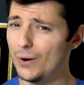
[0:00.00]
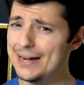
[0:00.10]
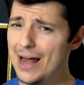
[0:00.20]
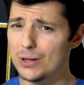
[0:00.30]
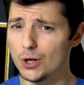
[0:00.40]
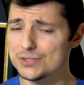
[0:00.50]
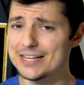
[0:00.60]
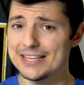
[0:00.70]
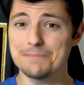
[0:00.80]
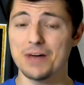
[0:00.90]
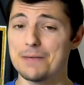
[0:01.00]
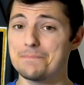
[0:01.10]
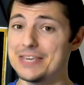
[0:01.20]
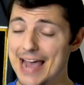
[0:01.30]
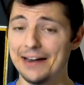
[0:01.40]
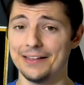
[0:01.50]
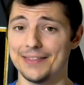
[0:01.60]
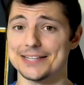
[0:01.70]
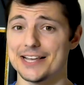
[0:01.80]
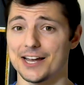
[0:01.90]
Right now, it looks like he might be
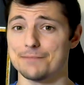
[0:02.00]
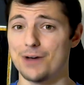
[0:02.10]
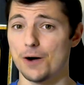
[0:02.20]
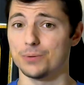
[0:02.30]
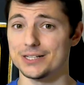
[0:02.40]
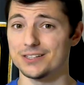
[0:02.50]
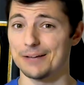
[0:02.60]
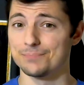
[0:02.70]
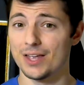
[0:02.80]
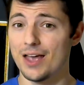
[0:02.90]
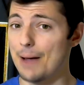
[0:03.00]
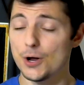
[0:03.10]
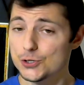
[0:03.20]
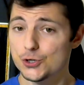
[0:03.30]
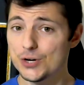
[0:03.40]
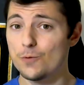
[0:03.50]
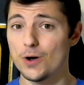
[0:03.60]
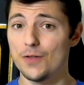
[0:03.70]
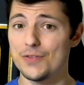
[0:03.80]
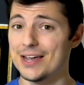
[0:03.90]
getting that second power play time. I'm not sure he
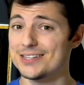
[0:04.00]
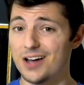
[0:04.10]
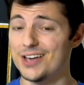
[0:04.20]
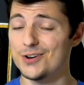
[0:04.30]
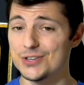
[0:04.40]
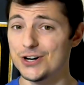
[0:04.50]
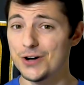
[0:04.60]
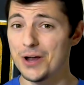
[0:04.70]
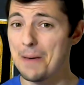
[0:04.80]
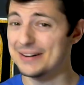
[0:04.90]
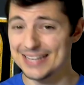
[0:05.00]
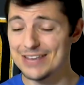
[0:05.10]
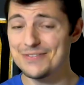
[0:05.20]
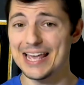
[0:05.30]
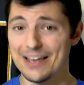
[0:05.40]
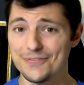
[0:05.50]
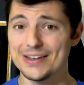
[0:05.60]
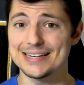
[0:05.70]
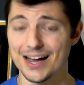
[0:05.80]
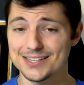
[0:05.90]
will the entire year, but even if
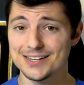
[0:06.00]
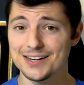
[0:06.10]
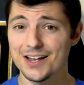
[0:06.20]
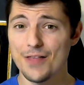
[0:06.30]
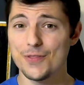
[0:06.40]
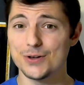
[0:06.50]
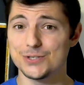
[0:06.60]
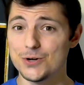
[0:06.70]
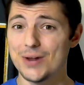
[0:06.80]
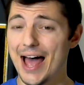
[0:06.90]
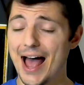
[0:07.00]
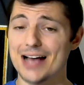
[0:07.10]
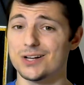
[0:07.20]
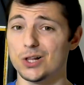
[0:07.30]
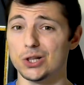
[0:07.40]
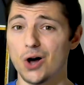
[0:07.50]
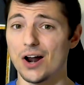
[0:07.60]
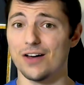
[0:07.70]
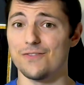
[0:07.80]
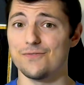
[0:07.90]
he doesn't, the dude has a
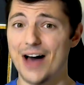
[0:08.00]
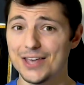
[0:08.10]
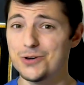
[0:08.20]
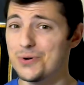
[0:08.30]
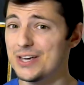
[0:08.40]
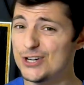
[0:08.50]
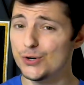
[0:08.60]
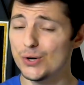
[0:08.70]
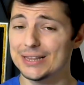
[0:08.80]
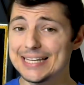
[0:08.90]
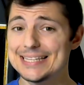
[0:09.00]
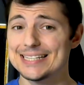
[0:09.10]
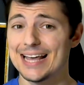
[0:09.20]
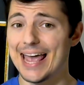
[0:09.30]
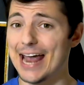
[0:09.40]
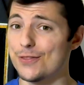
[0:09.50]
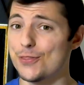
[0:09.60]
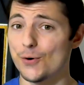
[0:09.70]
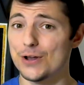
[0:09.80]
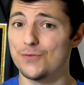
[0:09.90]
lot of value. He should at least
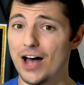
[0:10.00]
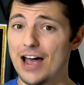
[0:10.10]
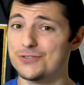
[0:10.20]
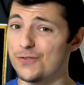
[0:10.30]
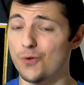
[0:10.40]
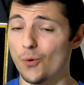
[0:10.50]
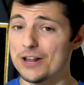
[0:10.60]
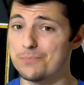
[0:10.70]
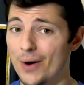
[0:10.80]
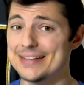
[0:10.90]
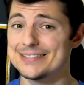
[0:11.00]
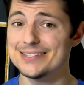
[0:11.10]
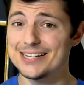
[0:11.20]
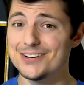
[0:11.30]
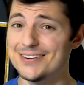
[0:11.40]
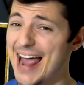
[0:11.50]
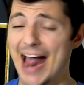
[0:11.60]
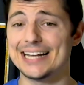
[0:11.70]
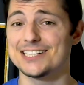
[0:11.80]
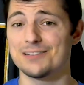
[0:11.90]
hit 35 to 40 points this year,
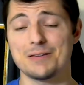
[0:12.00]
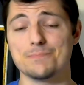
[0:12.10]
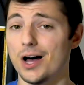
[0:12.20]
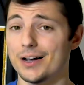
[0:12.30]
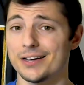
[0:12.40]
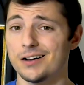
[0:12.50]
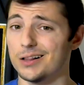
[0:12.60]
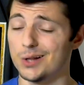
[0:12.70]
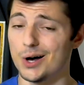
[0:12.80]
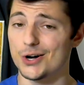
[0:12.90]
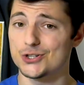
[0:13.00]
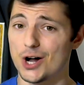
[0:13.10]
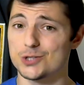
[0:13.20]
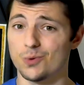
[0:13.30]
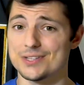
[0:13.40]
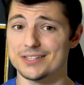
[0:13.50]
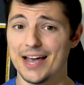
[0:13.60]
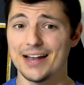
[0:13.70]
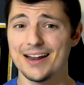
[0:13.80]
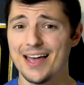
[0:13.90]
and he's going to be blocking a lot of shots once
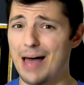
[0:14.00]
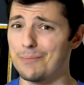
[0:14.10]
again.